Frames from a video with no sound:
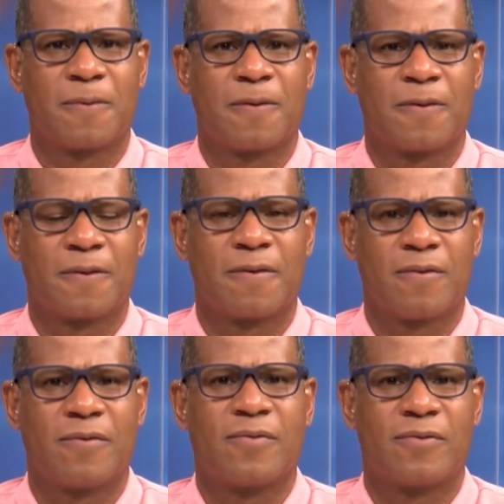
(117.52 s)

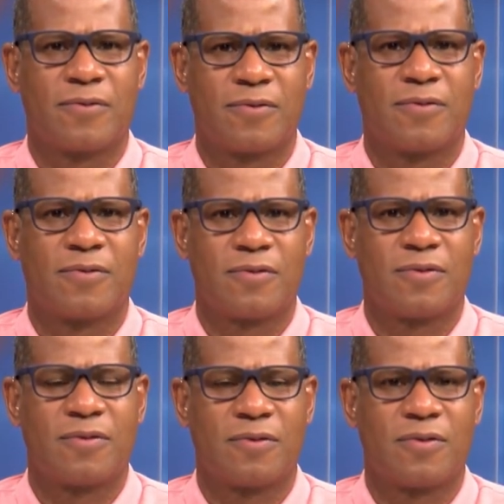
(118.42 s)

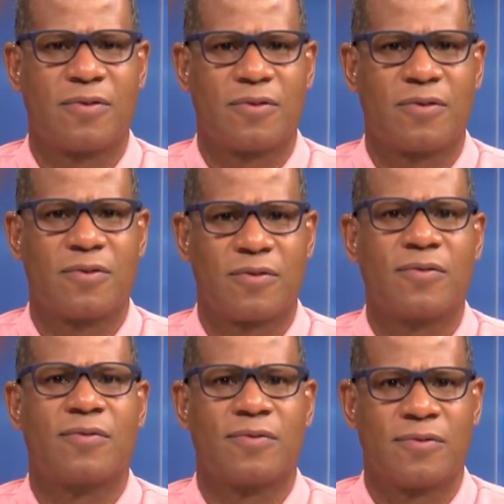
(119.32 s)

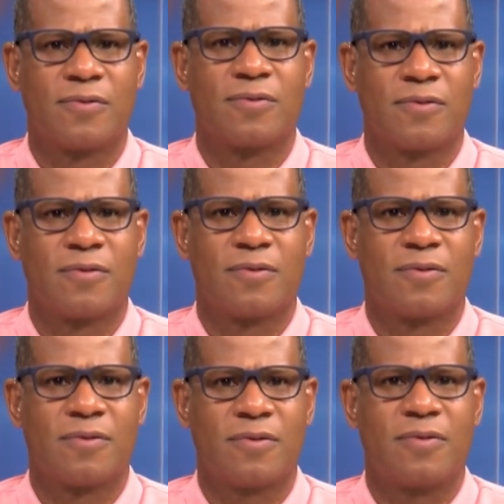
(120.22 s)

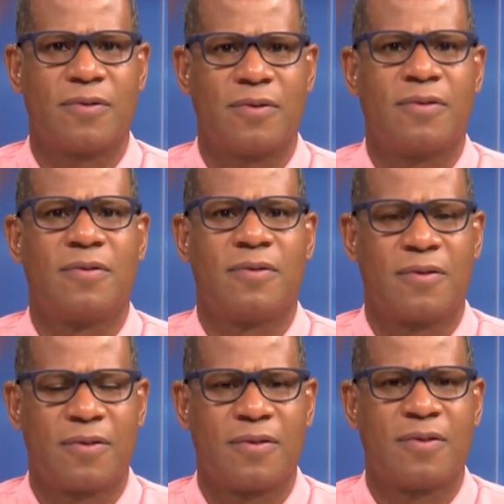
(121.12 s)

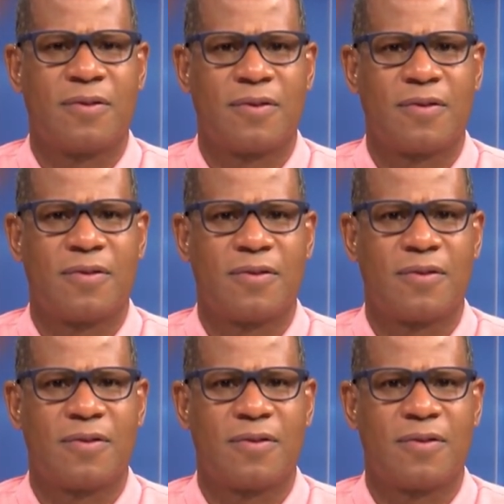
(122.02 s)
[no speech]